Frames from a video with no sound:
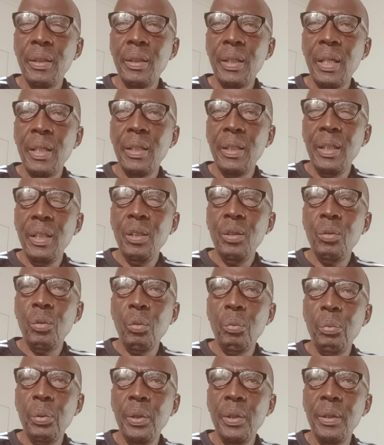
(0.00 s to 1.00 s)
there needs to
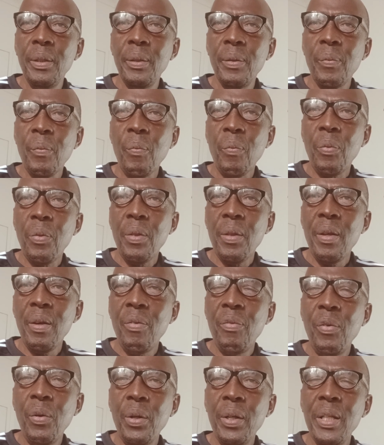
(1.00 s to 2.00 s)
be a
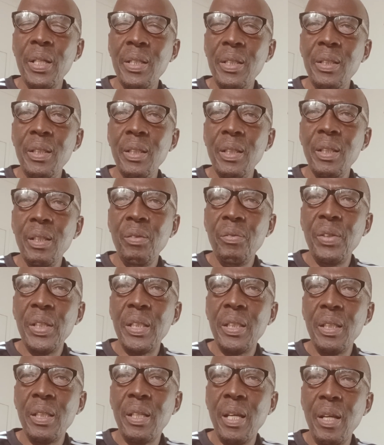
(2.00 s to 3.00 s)
forensic
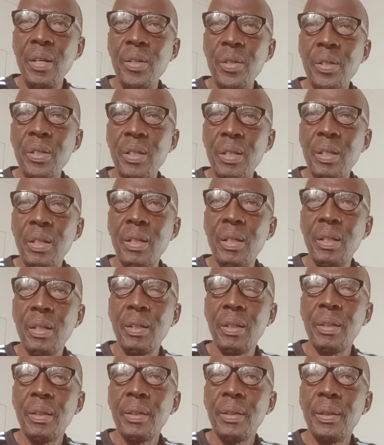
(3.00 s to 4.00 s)
investigation
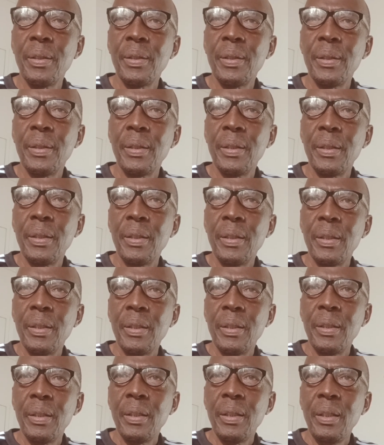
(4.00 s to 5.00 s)

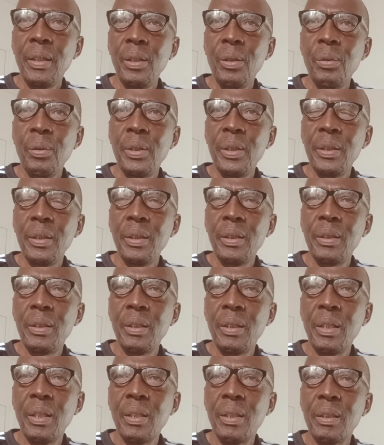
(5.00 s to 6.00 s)
into this
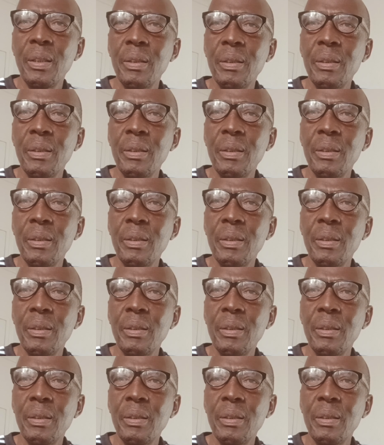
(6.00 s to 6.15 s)
incident